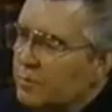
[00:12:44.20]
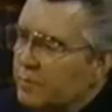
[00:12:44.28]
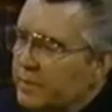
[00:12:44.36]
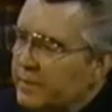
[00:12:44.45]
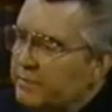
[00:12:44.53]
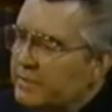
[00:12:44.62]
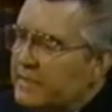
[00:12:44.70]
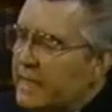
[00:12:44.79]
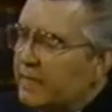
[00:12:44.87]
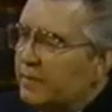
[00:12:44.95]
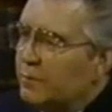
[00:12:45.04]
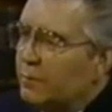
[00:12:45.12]
we don't believe
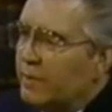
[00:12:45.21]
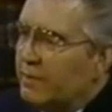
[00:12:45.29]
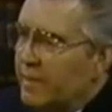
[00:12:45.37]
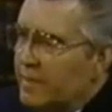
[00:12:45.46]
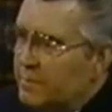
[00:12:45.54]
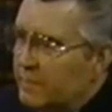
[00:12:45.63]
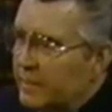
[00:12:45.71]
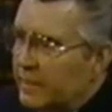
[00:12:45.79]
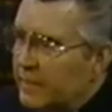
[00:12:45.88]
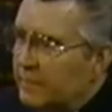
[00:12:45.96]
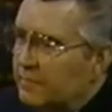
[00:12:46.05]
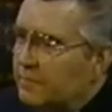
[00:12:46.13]
exactly the way they
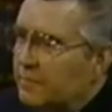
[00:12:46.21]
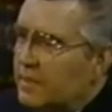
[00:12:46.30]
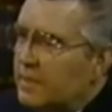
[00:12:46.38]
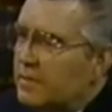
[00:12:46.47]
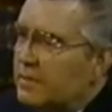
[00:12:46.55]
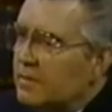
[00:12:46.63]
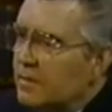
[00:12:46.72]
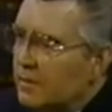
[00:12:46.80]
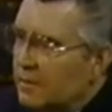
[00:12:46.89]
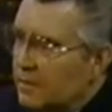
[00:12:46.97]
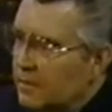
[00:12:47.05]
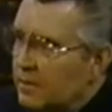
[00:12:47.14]
believe, then
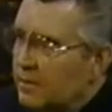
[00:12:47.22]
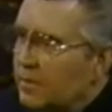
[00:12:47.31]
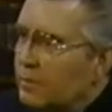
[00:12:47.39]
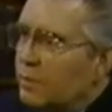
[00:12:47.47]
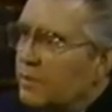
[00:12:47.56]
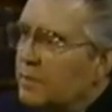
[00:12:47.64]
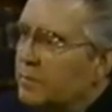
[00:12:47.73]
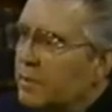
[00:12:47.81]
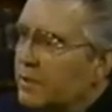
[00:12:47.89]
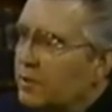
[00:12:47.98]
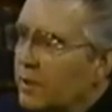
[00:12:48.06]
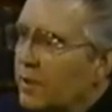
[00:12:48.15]
we can
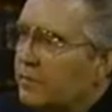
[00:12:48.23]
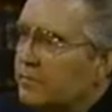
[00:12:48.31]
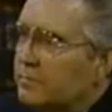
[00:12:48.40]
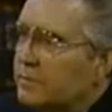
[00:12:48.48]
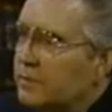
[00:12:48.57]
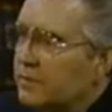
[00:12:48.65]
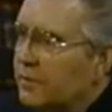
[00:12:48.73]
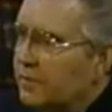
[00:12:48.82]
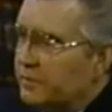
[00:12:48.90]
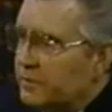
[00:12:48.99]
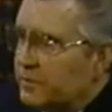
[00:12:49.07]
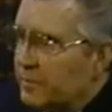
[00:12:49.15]
be caught and sent
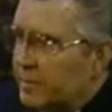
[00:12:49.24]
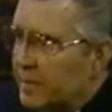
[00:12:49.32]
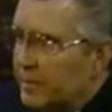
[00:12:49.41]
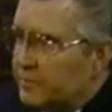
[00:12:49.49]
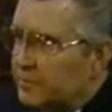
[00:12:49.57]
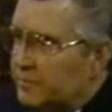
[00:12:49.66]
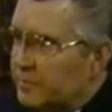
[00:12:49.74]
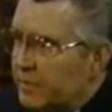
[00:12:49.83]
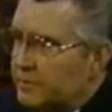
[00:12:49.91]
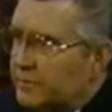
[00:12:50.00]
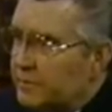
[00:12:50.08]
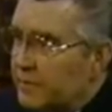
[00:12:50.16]
off to some
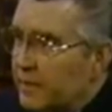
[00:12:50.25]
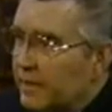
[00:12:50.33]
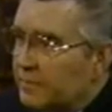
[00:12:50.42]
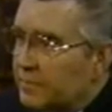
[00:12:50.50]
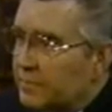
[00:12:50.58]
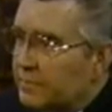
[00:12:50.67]
concentration camp.